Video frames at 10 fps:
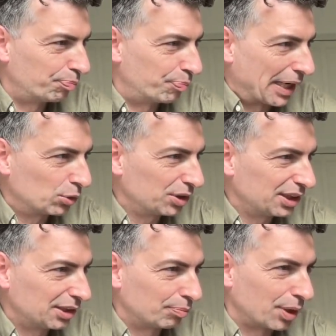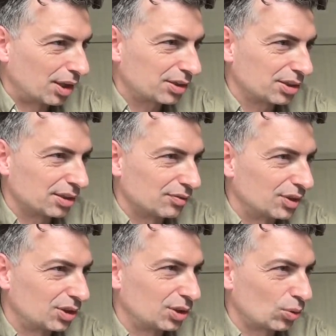bounding box of
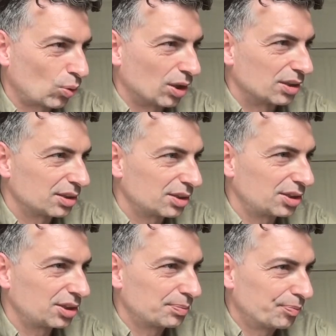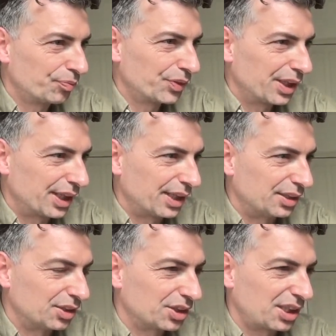sorts
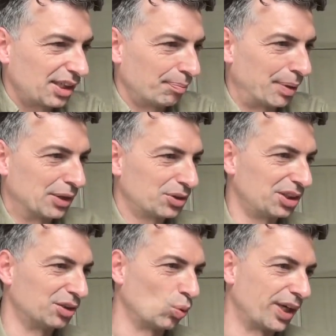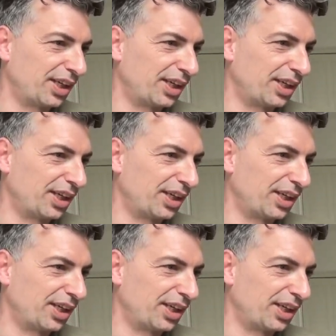and just kind of bouncing away